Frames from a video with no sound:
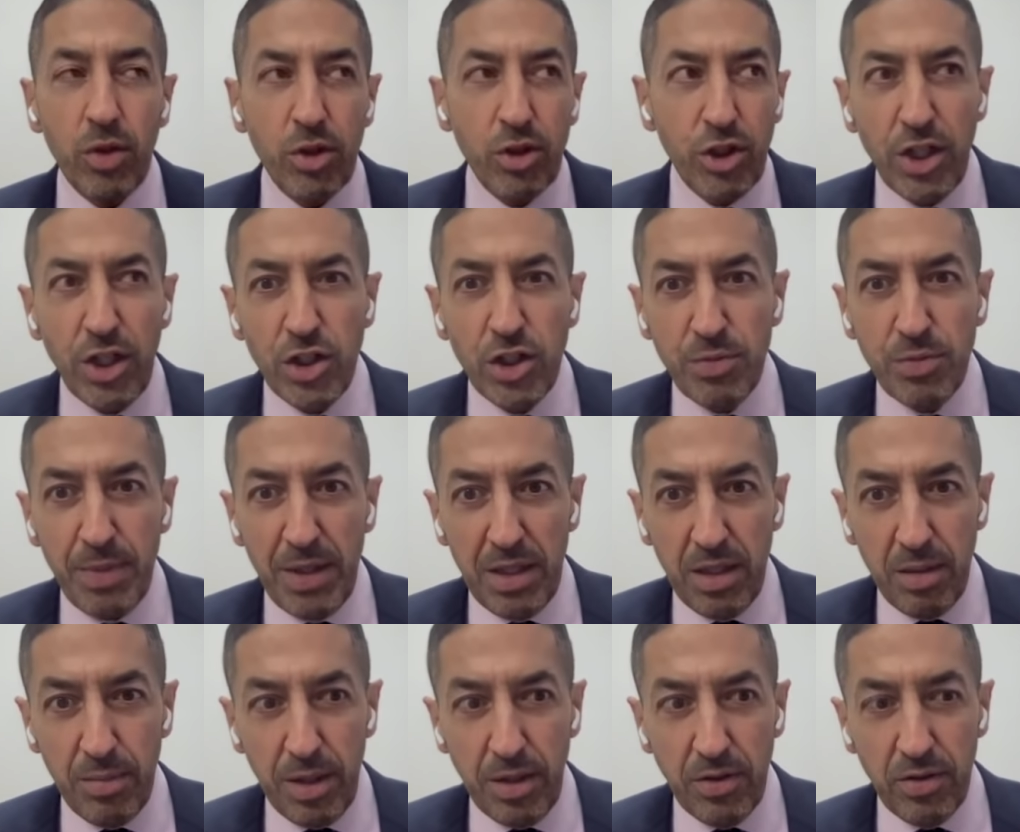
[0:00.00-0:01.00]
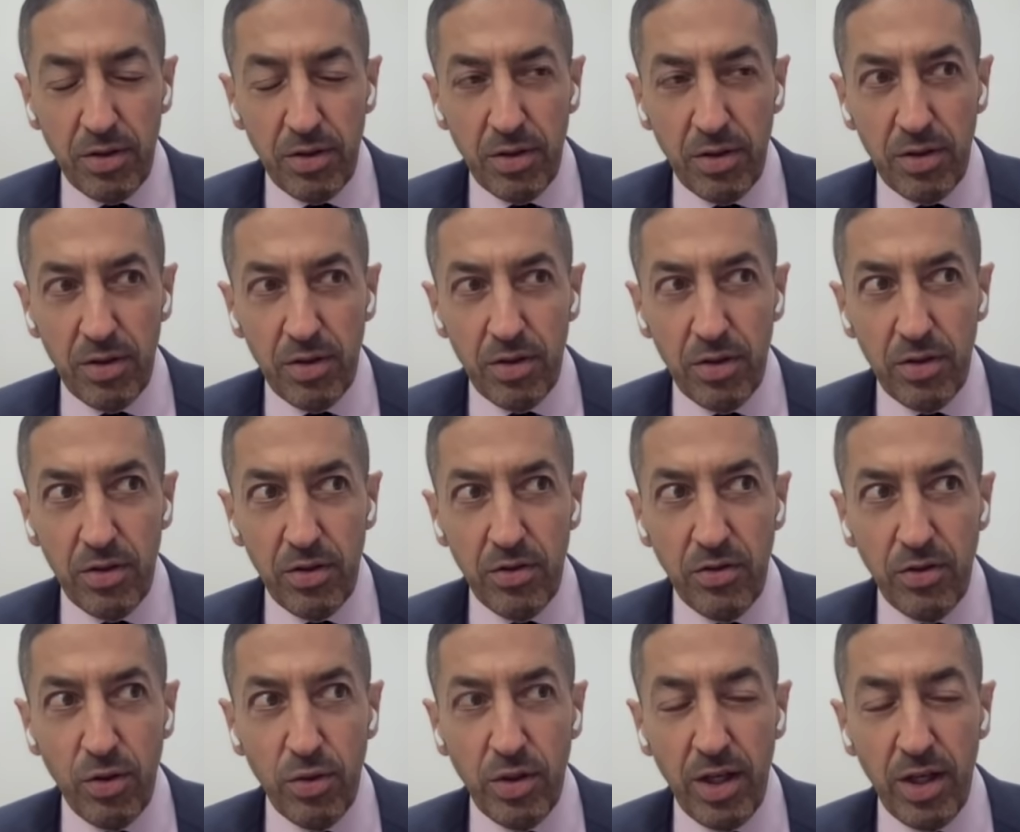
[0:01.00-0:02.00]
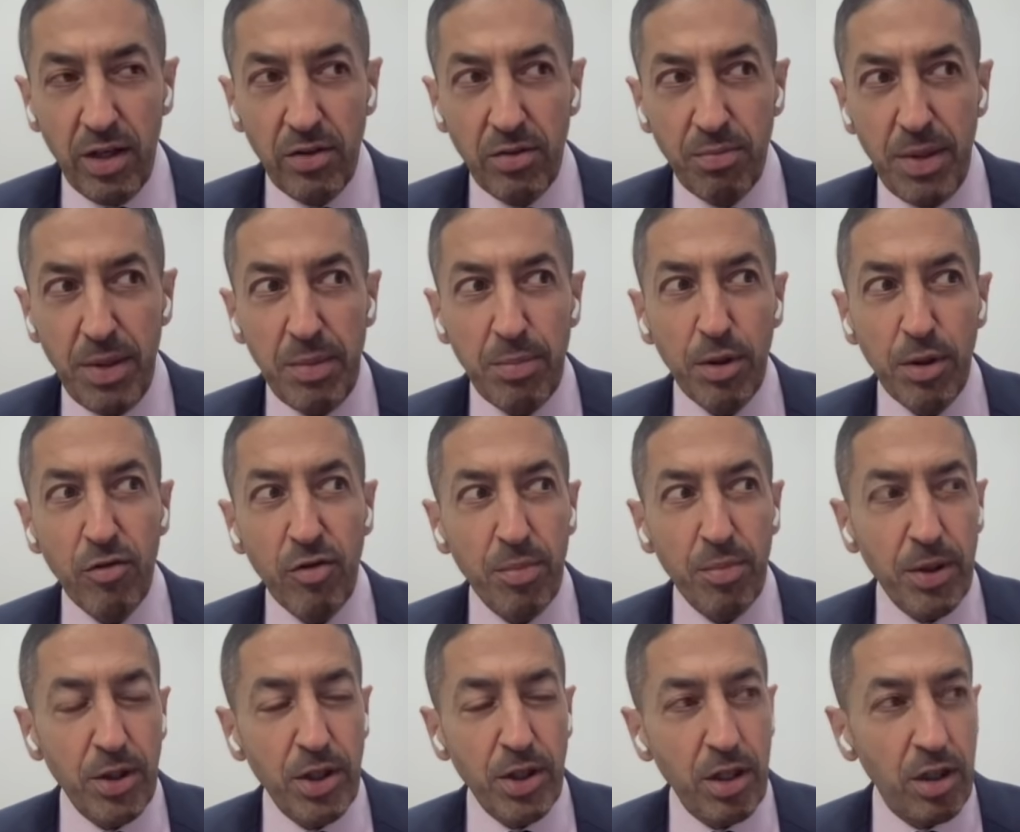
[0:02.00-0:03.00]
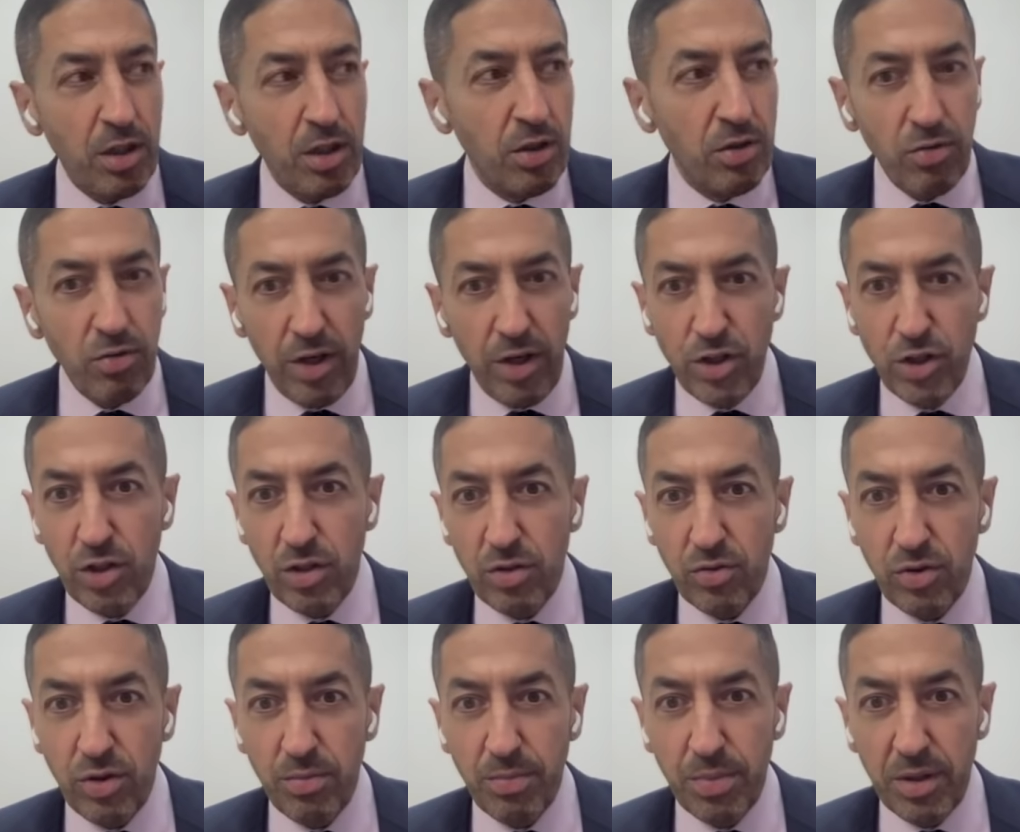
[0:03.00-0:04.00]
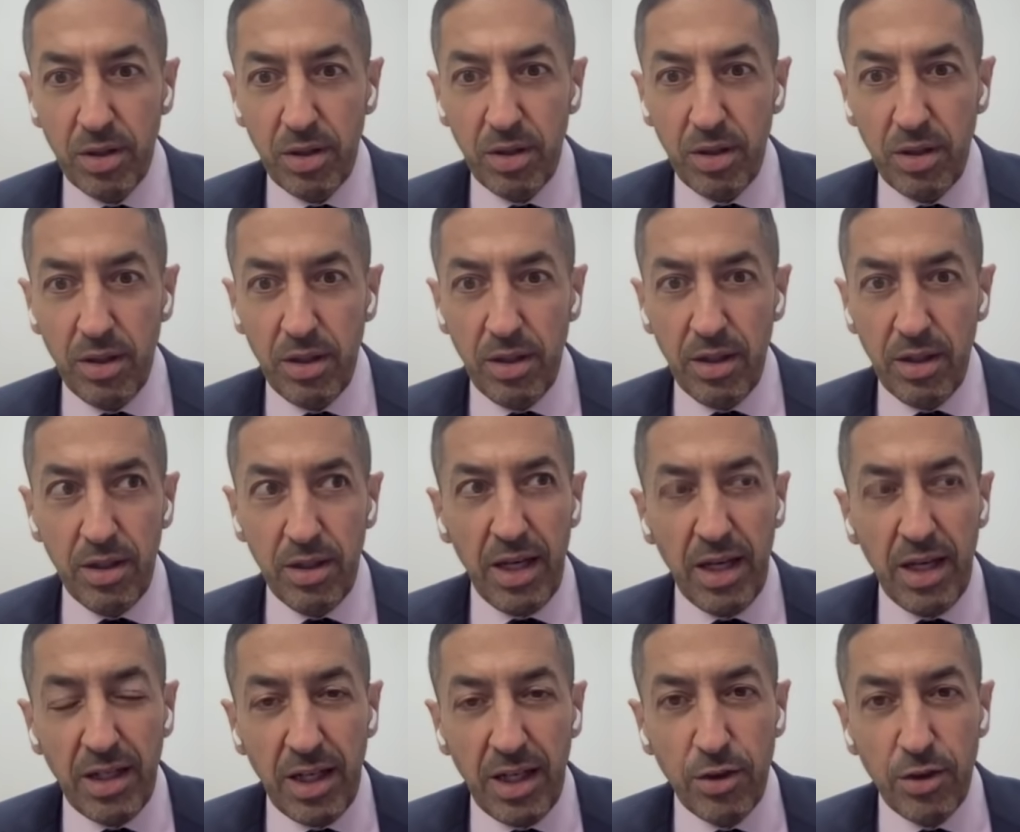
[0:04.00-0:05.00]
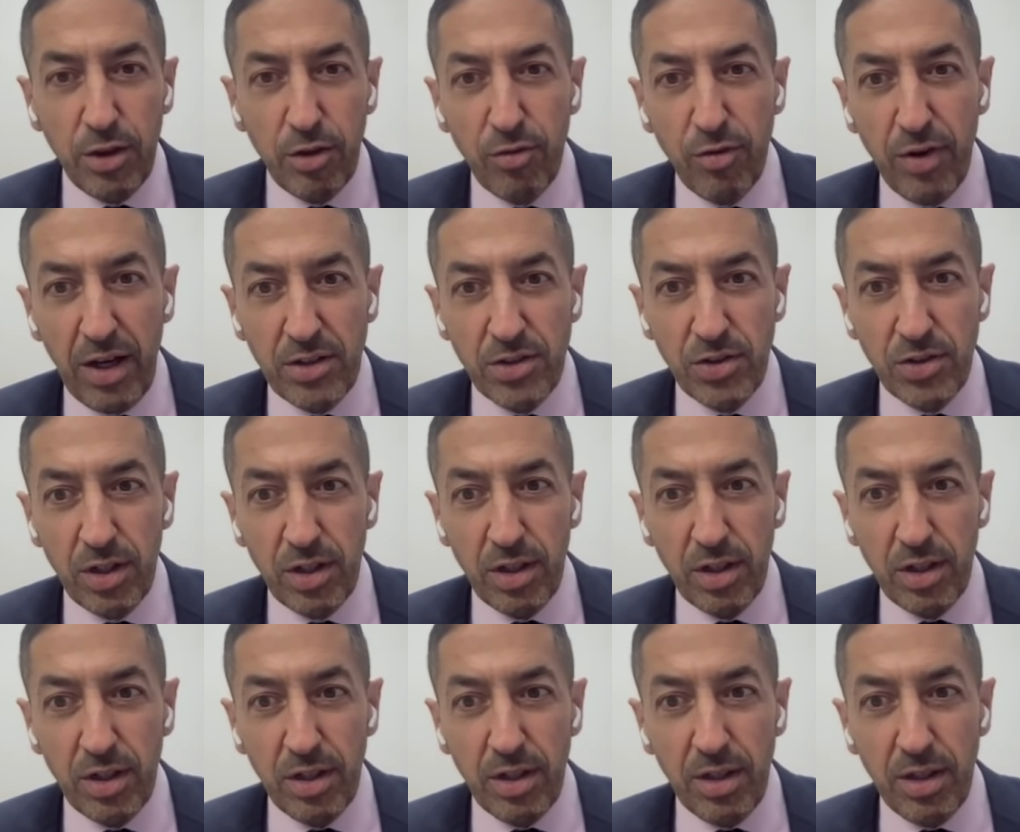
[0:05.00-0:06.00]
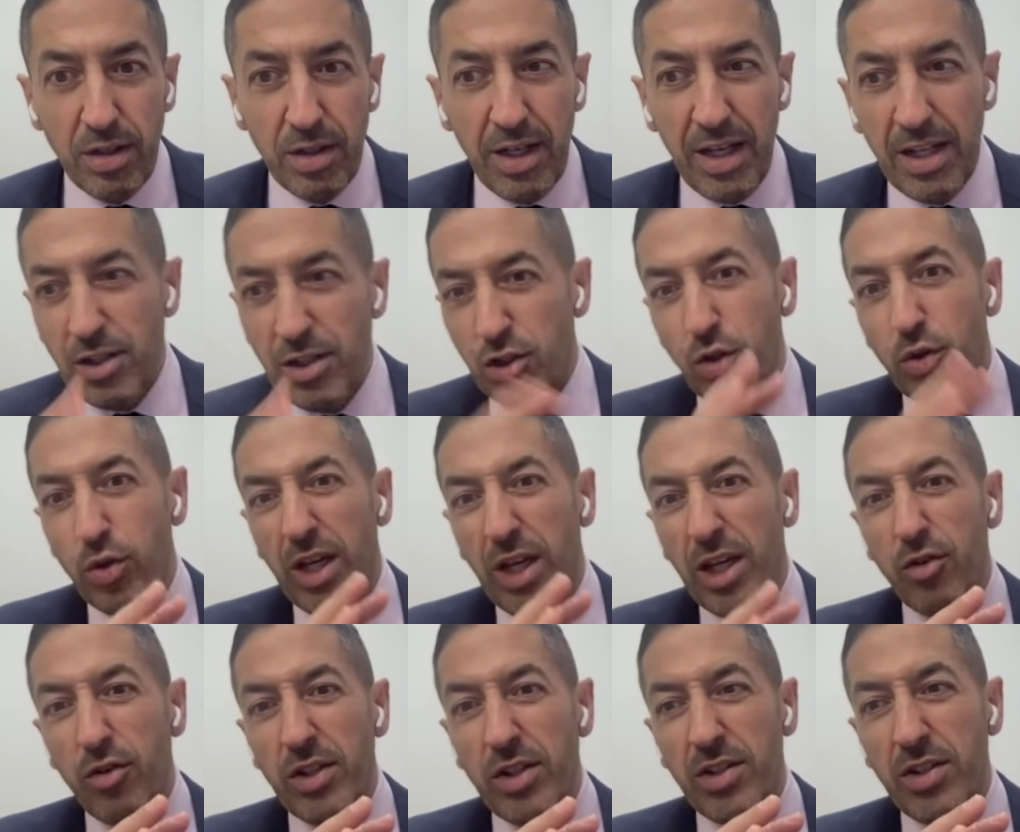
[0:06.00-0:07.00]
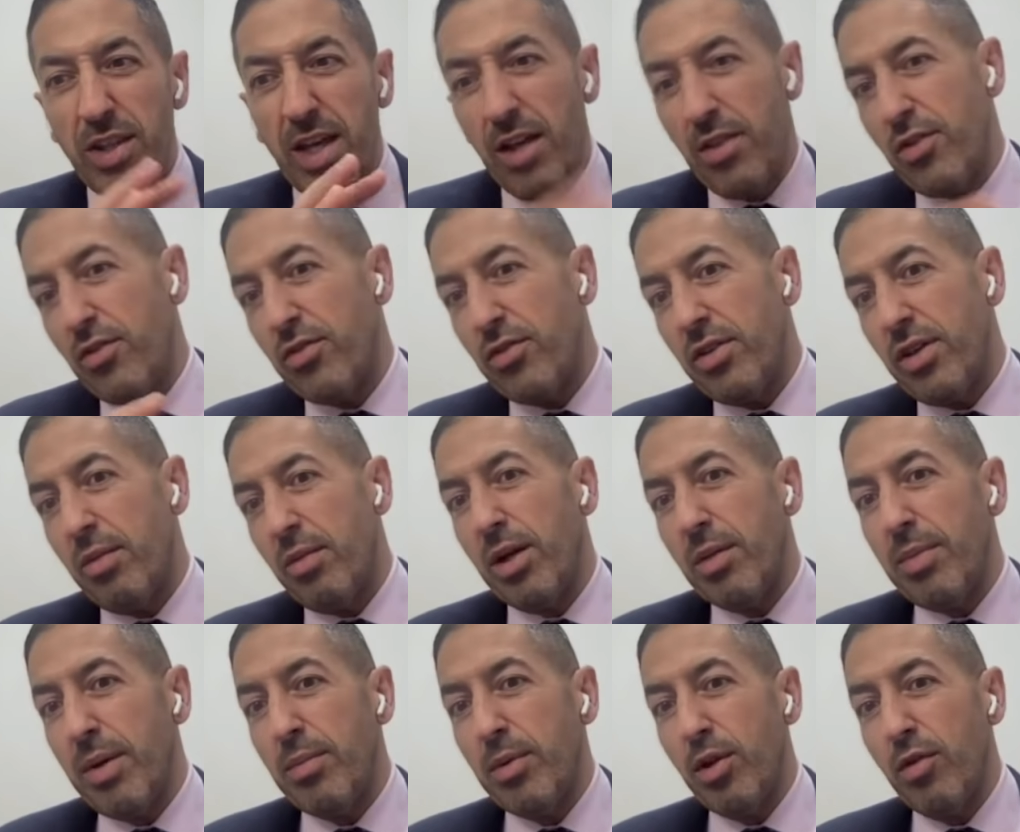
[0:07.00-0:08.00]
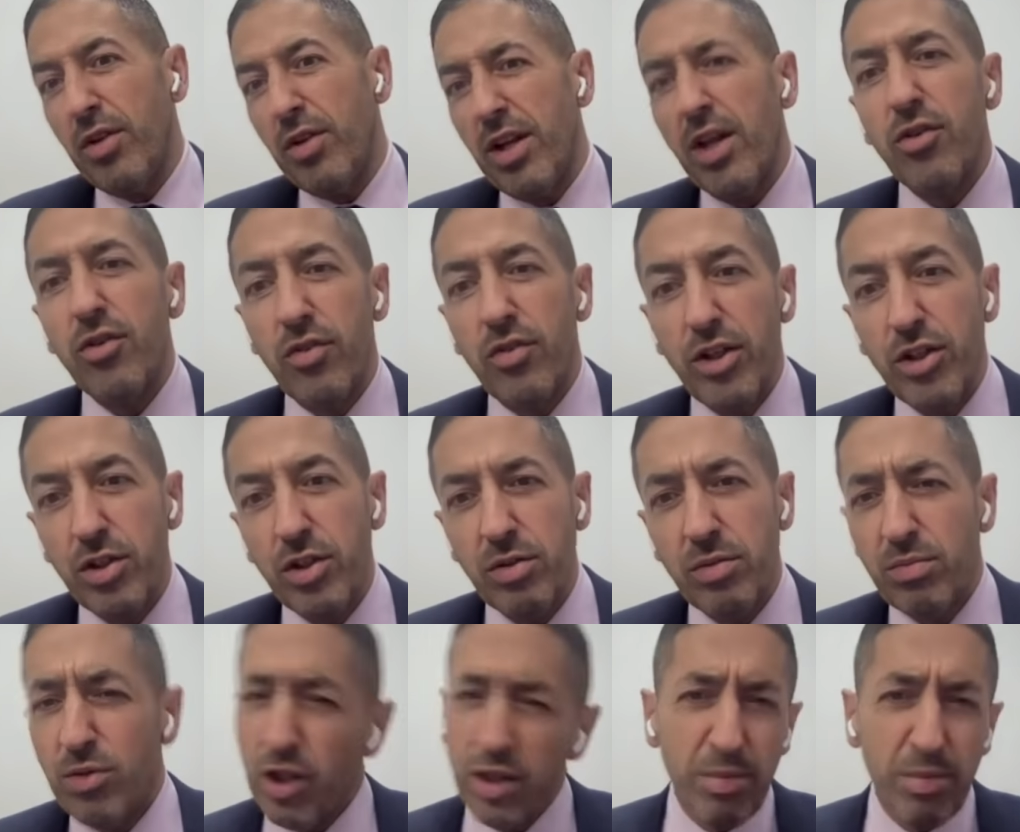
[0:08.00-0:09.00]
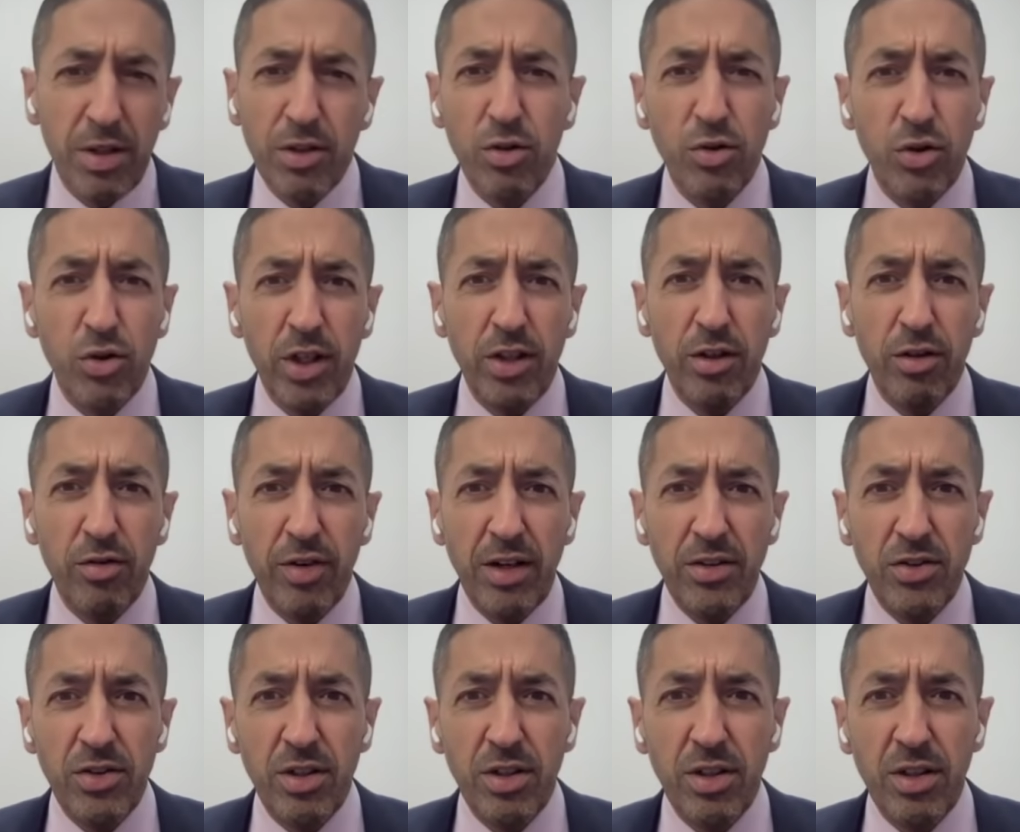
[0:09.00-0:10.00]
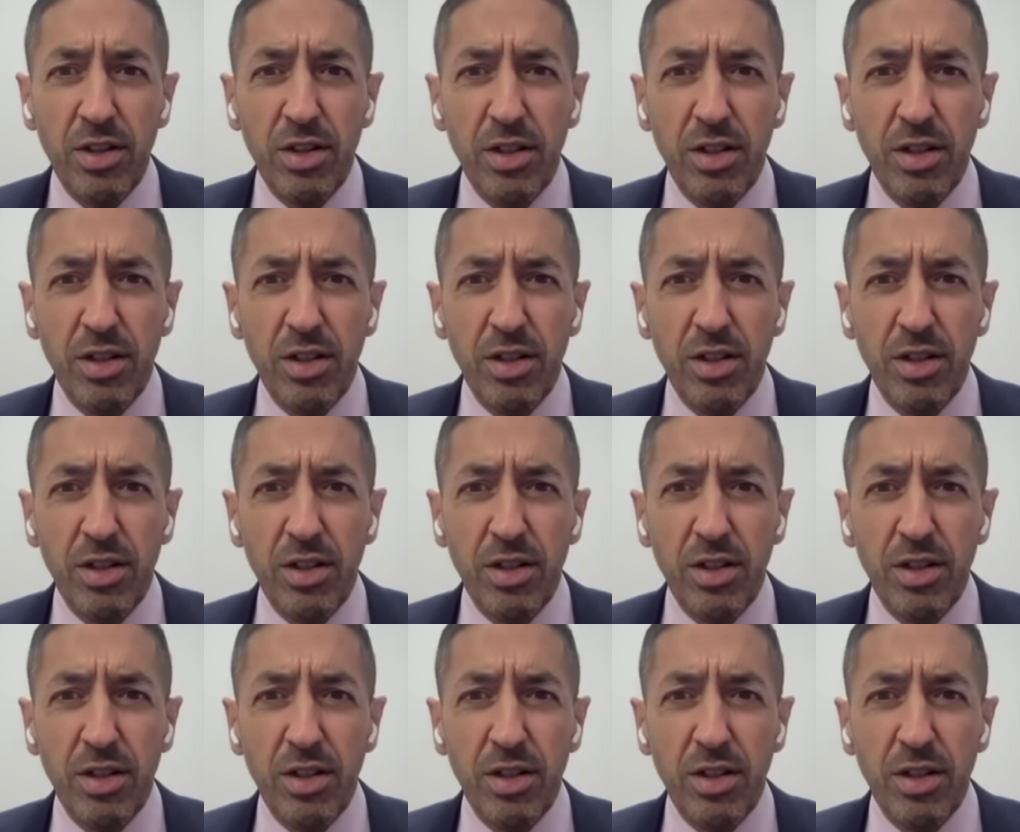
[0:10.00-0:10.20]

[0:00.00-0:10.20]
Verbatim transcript: we'll change the speed limit so that people of a particular racial group can get there faster, and it's going to increase deaths among people of another racial group, not among those who get there faster.